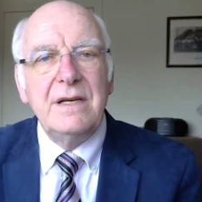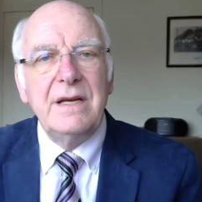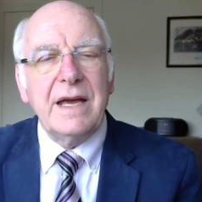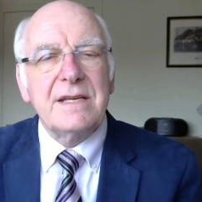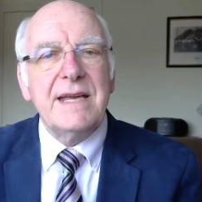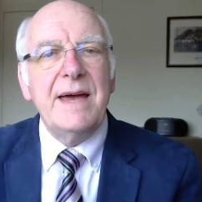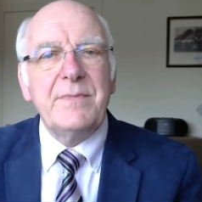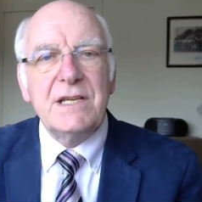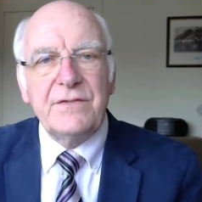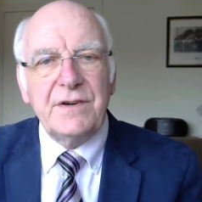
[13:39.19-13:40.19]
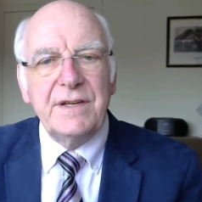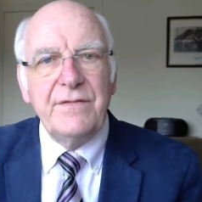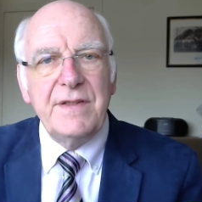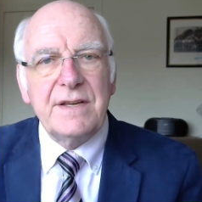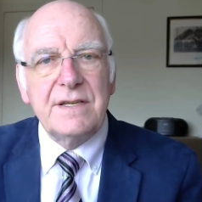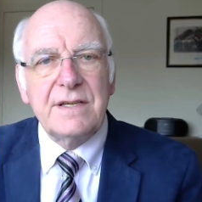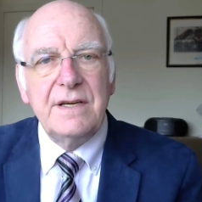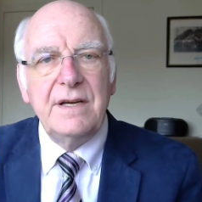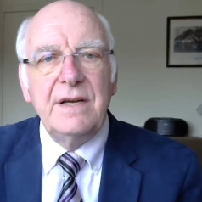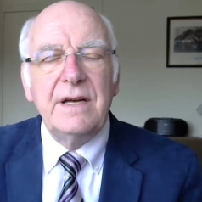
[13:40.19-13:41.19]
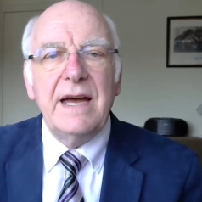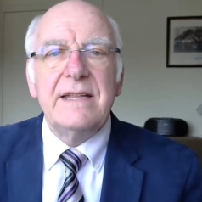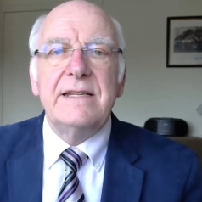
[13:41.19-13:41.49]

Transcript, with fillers: accept his forgiveness, and